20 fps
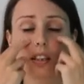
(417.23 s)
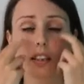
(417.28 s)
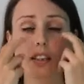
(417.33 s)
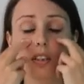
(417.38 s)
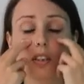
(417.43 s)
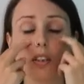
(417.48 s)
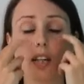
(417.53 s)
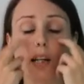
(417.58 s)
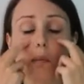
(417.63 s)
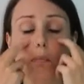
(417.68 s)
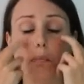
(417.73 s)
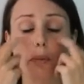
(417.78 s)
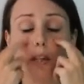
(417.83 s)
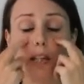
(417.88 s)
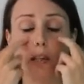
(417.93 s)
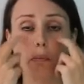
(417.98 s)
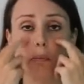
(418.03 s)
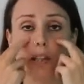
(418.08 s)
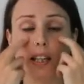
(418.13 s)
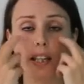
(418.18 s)
So I'll
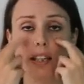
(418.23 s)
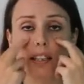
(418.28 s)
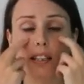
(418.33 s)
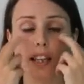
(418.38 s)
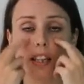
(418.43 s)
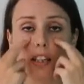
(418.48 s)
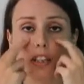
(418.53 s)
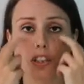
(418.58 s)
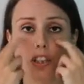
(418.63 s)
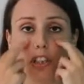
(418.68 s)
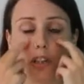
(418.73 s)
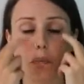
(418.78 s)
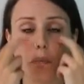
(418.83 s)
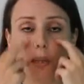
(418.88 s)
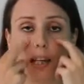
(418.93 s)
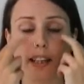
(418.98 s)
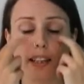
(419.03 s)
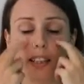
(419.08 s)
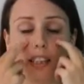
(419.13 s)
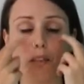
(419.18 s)
bring my attention
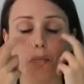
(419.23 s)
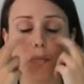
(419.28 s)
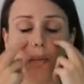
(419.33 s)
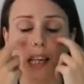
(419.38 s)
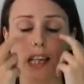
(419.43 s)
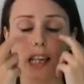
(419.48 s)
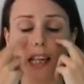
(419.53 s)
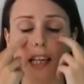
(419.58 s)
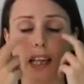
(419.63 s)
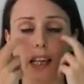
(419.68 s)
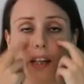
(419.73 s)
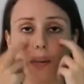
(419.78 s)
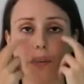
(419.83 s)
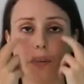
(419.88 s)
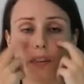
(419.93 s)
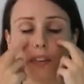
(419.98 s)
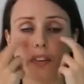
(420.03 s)
back to me now.